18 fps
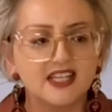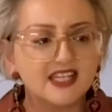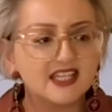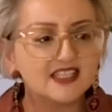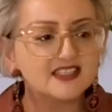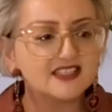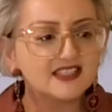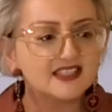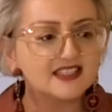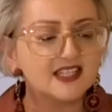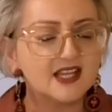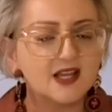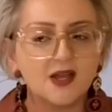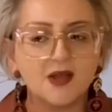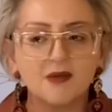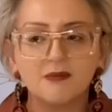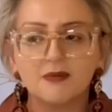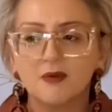guts
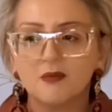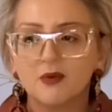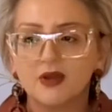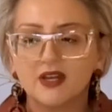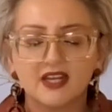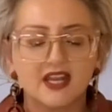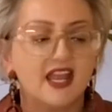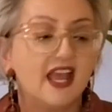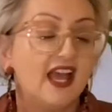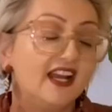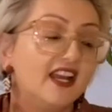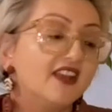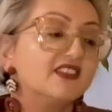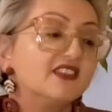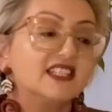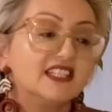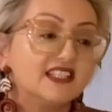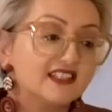up and went, and
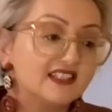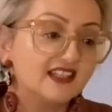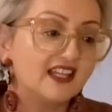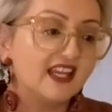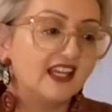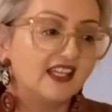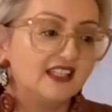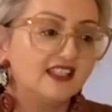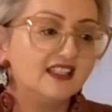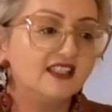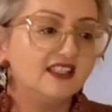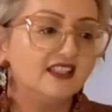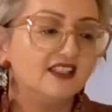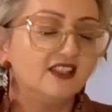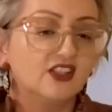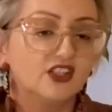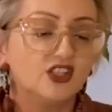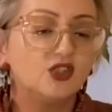ever since then, you
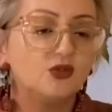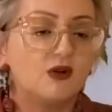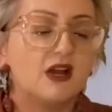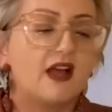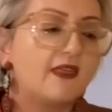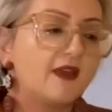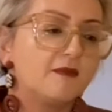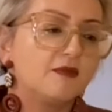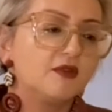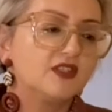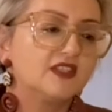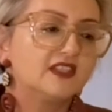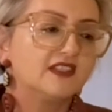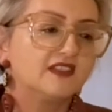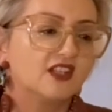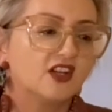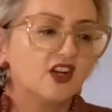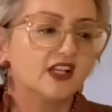know, you are that
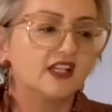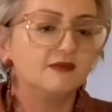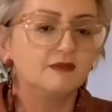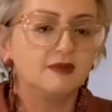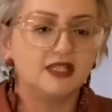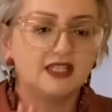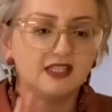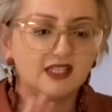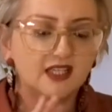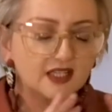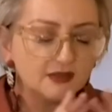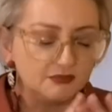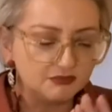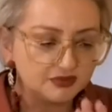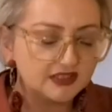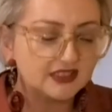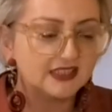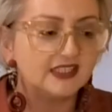person that I can be
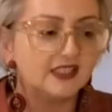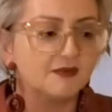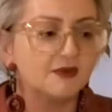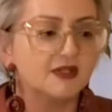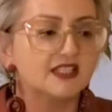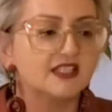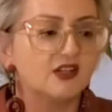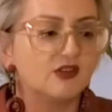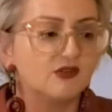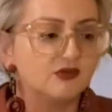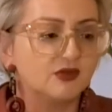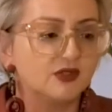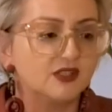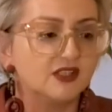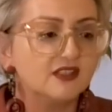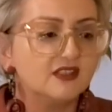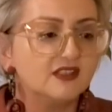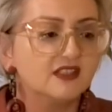completely myself
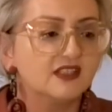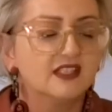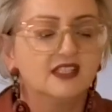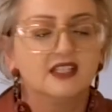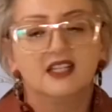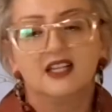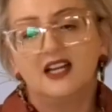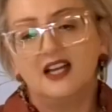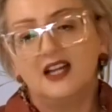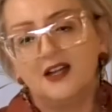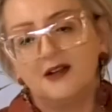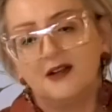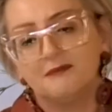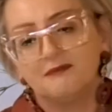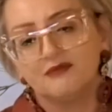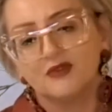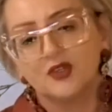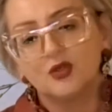with.
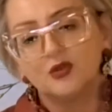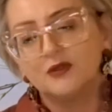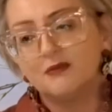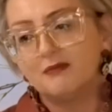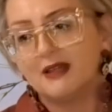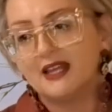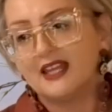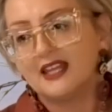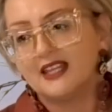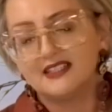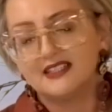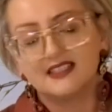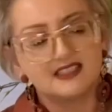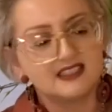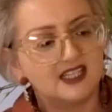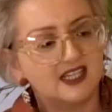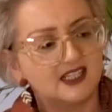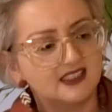Good, bad,
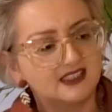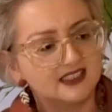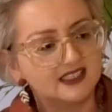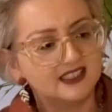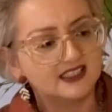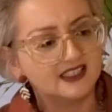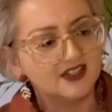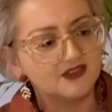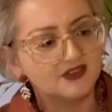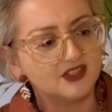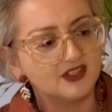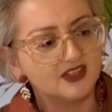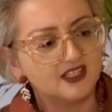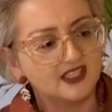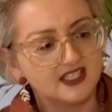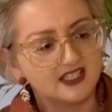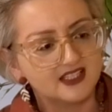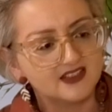ugly, and
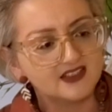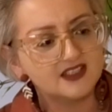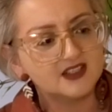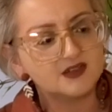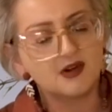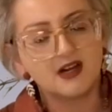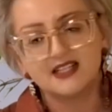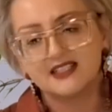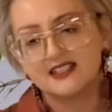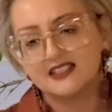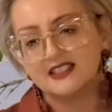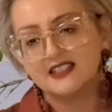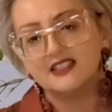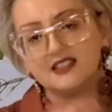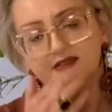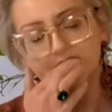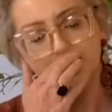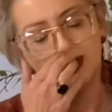everything else. Crazy.
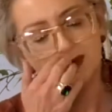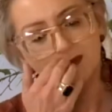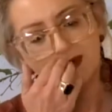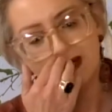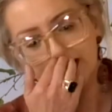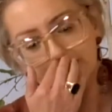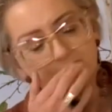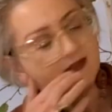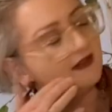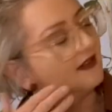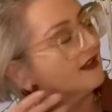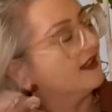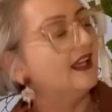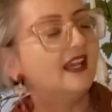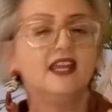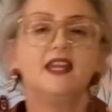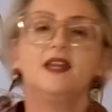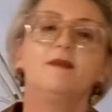You've held my
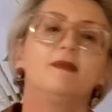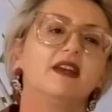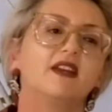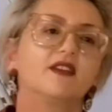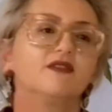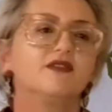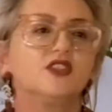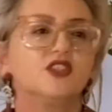hair back a few